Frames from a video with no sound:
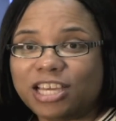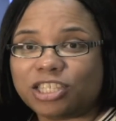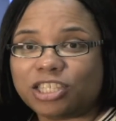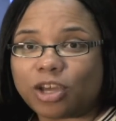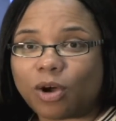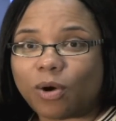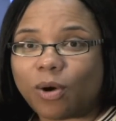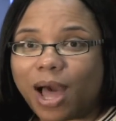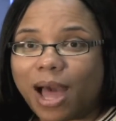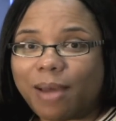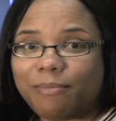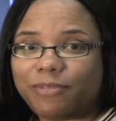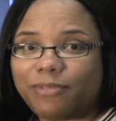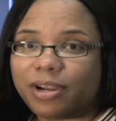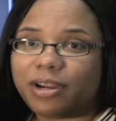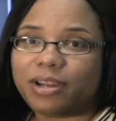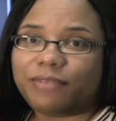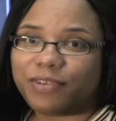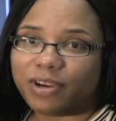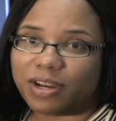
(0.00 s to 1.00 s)
So I'm
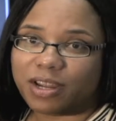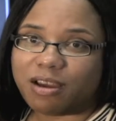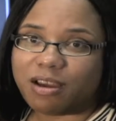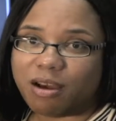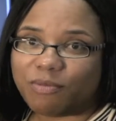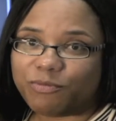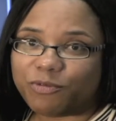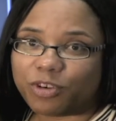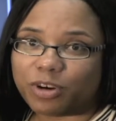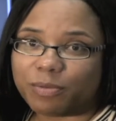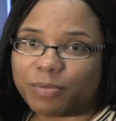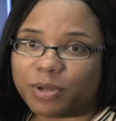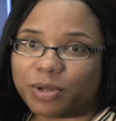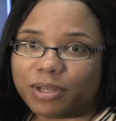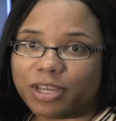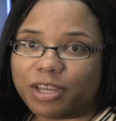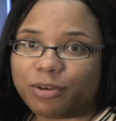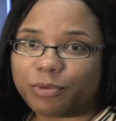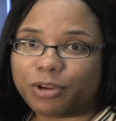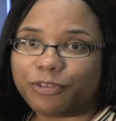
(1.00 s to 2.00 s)
very, very
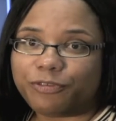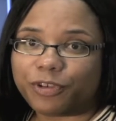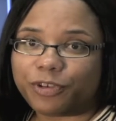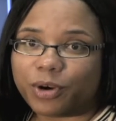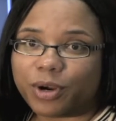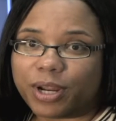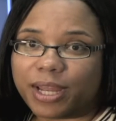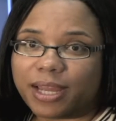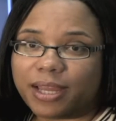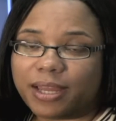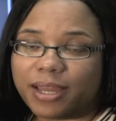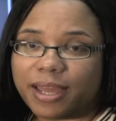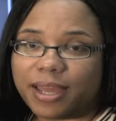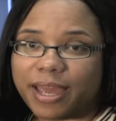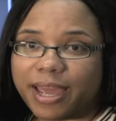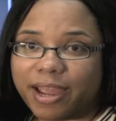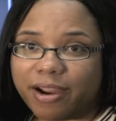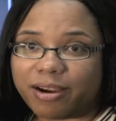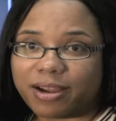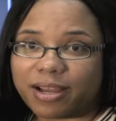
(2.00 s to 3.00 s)
comfortable in referring
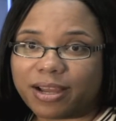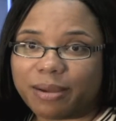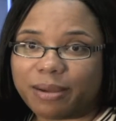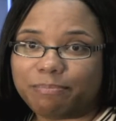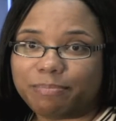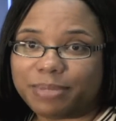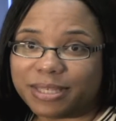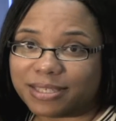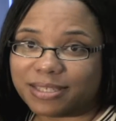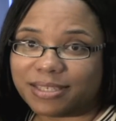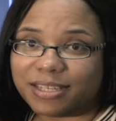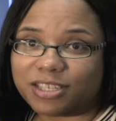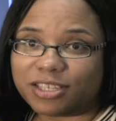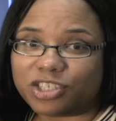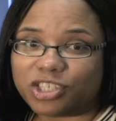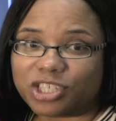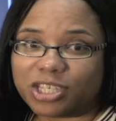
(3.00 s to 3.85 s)
Erica business.